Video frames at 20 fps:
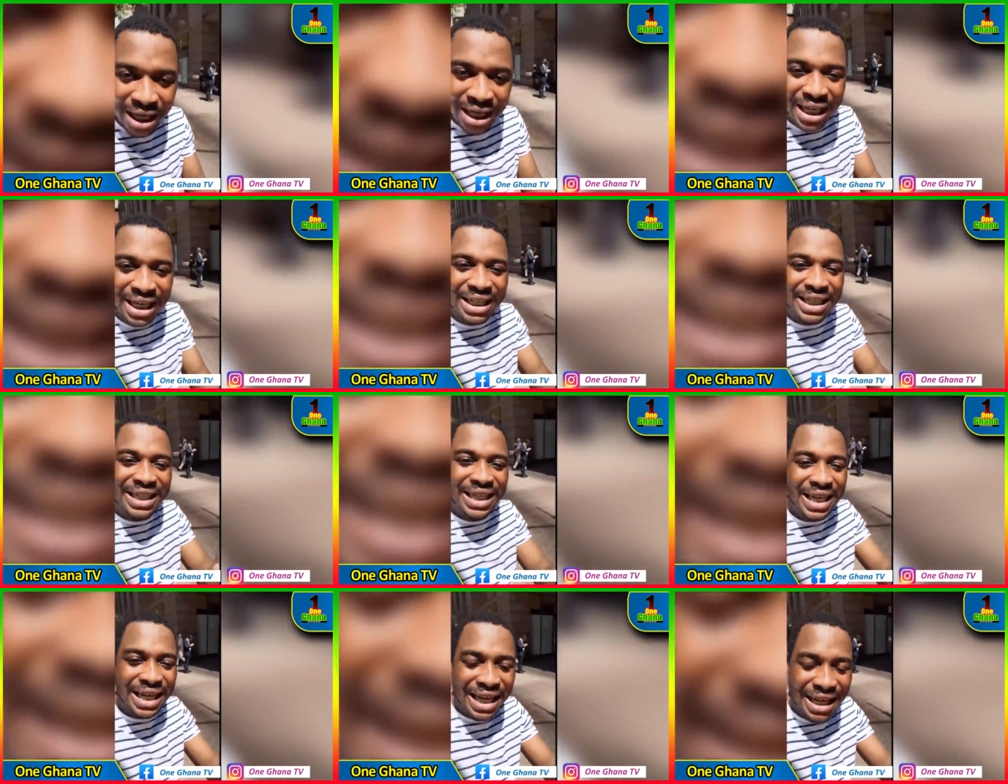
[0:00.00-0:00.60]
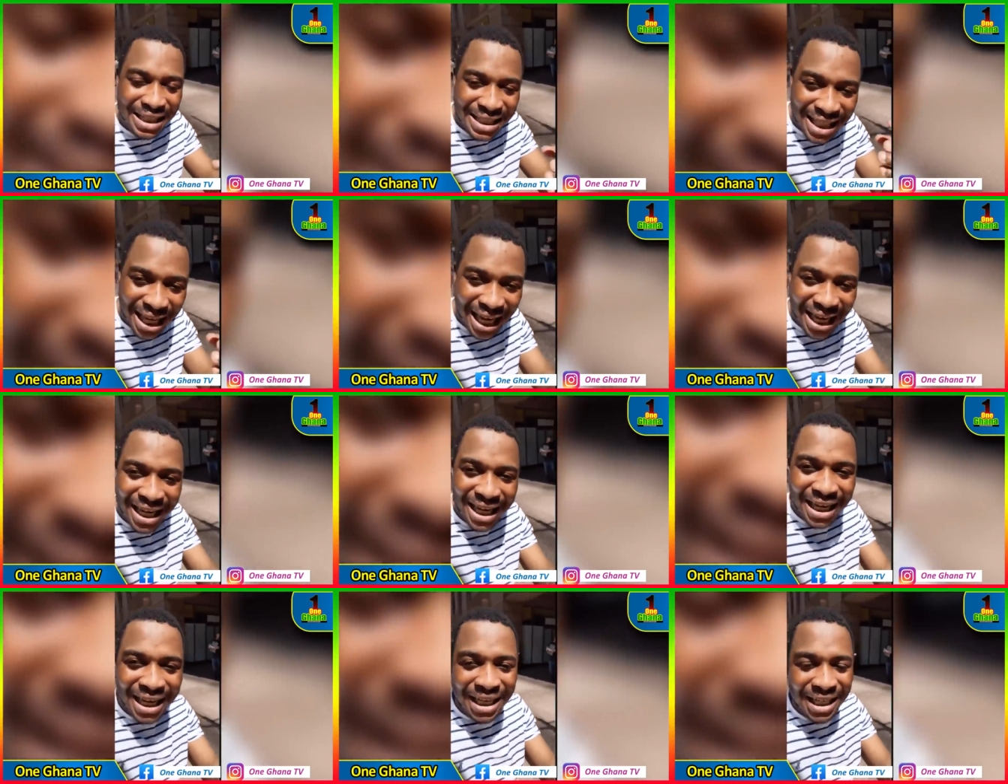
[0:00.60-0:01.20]
And it's a
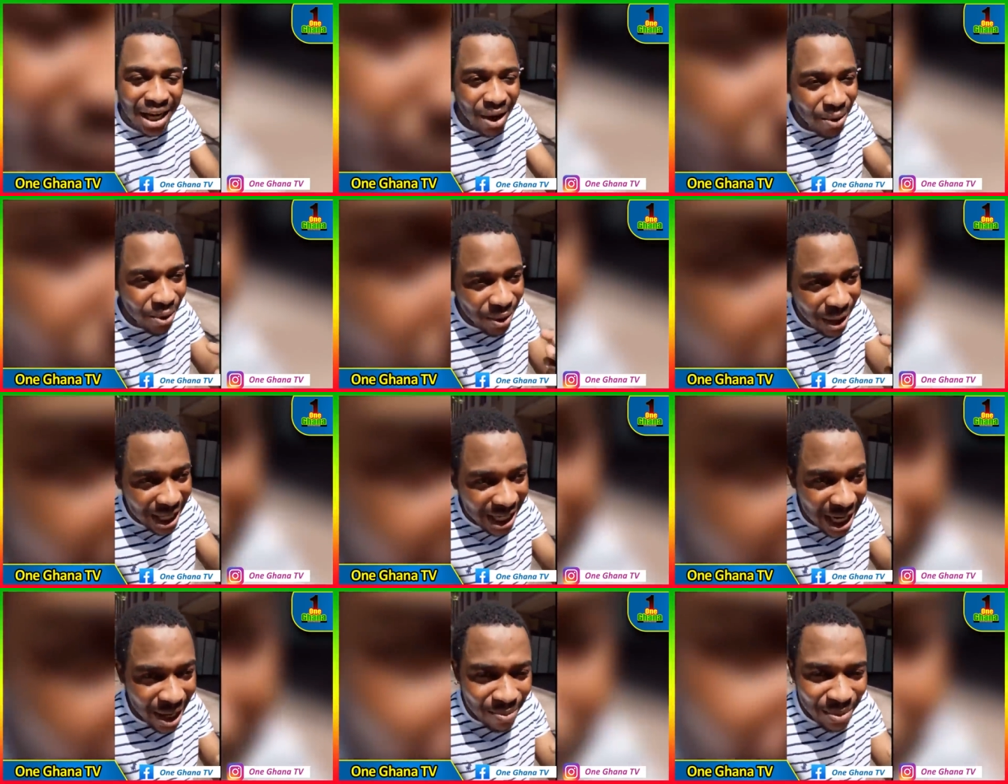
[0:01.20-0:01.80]
young Henya